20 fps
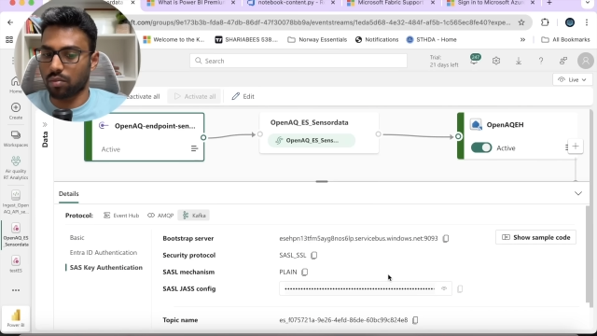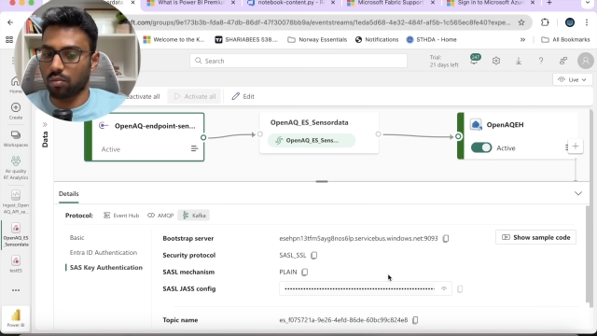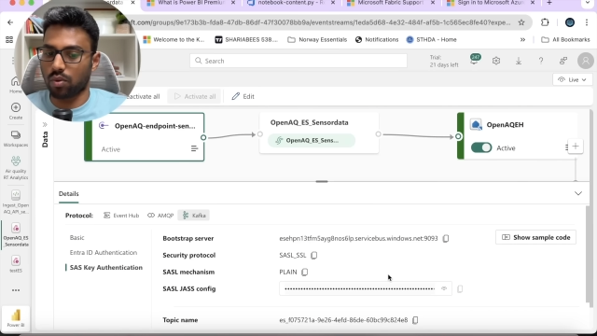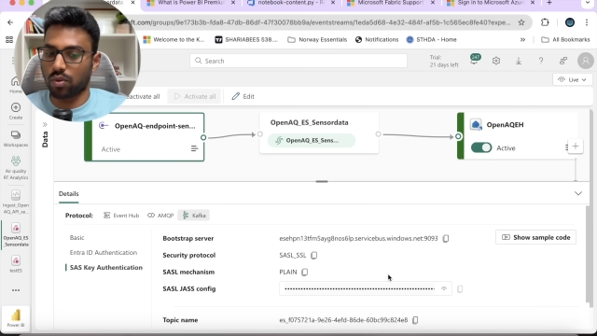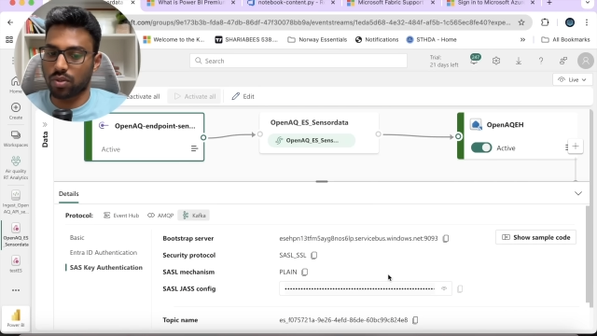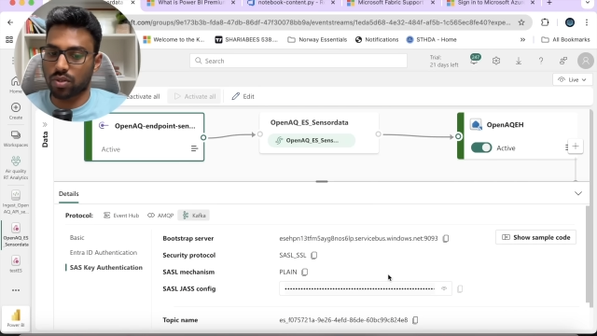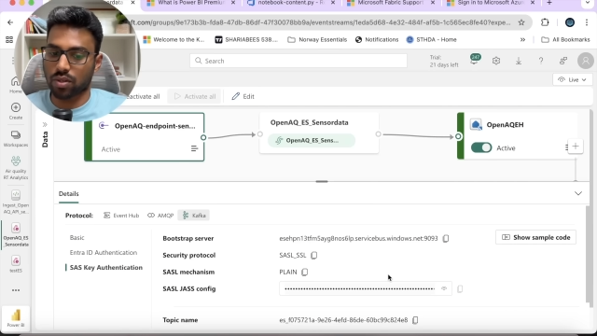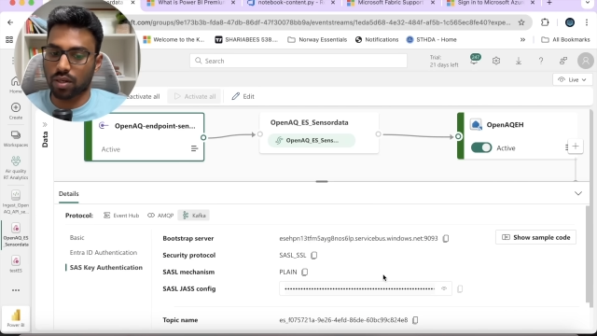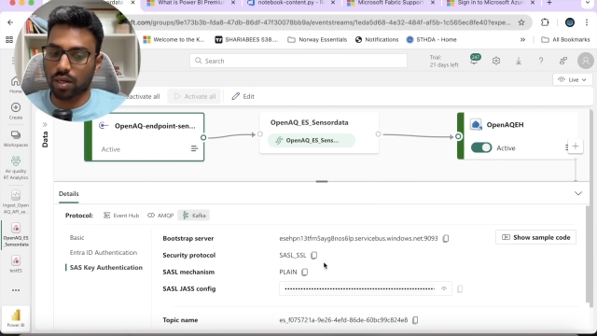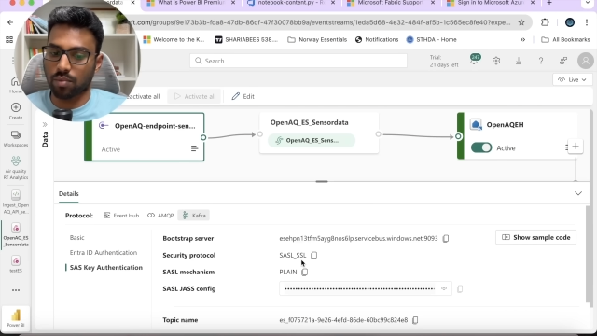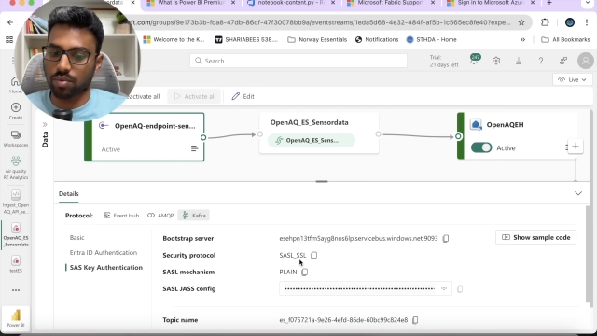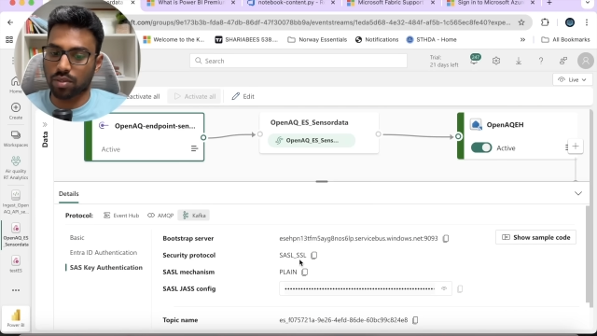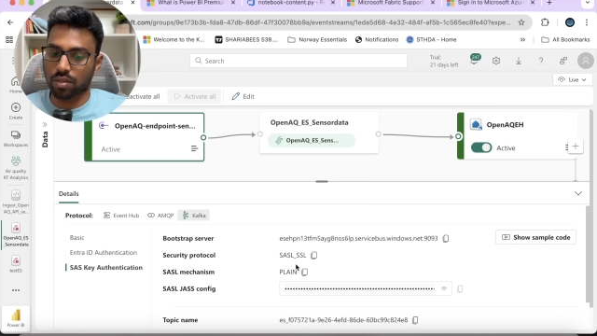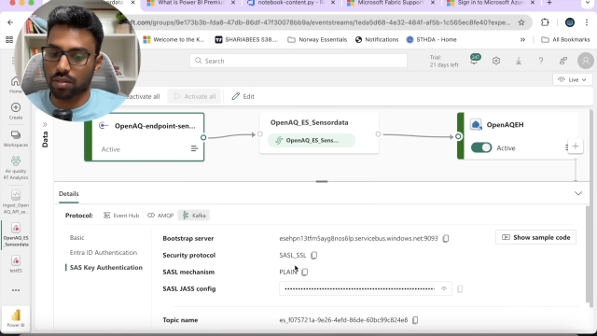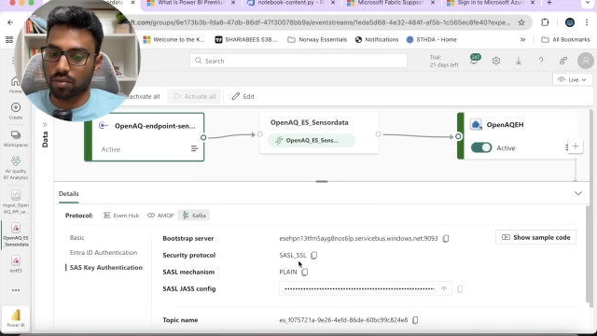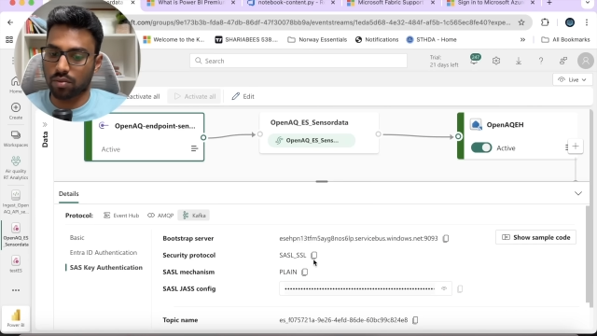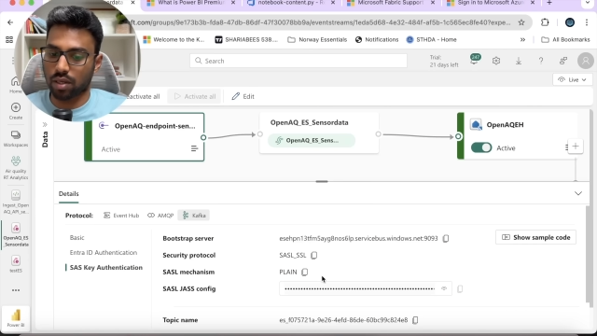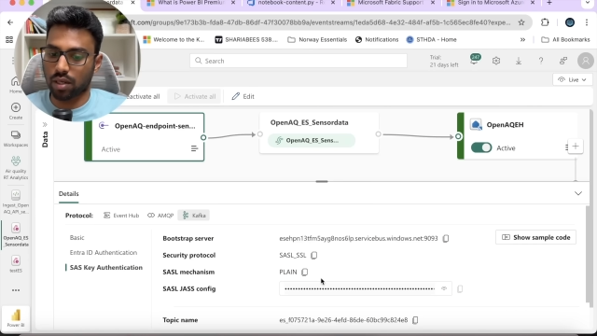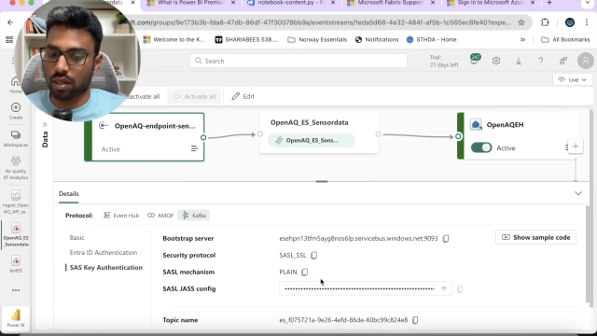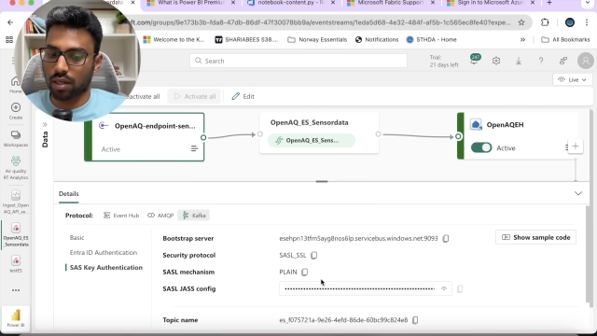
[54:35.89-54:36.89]
the bootstrap
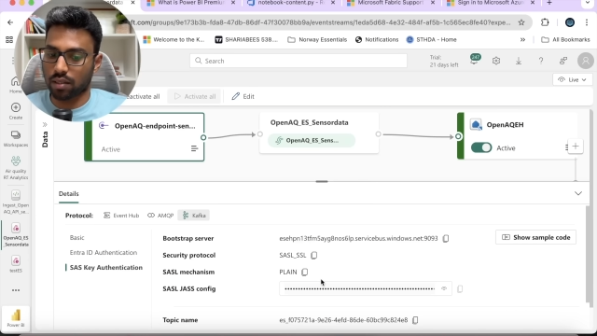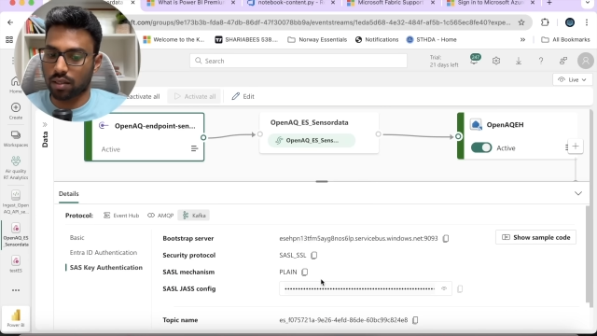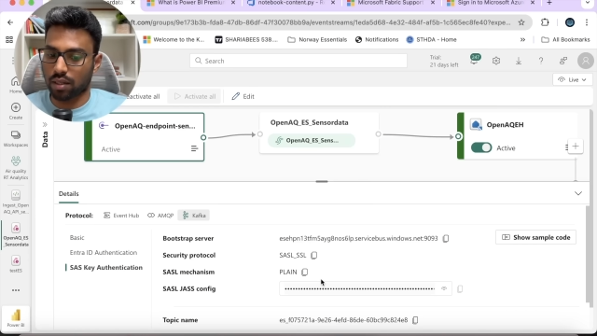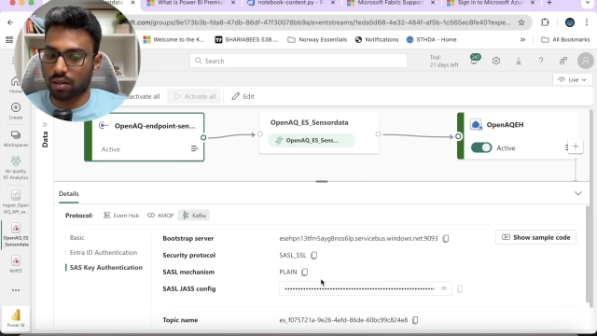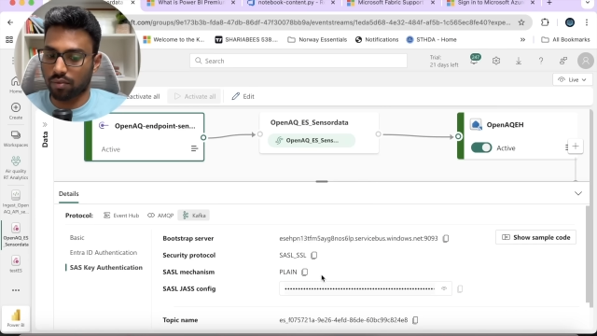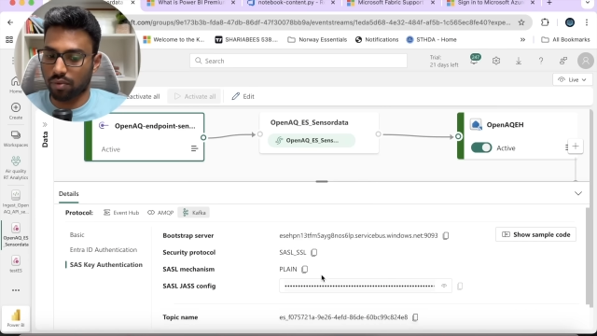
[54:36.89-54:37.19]
server and other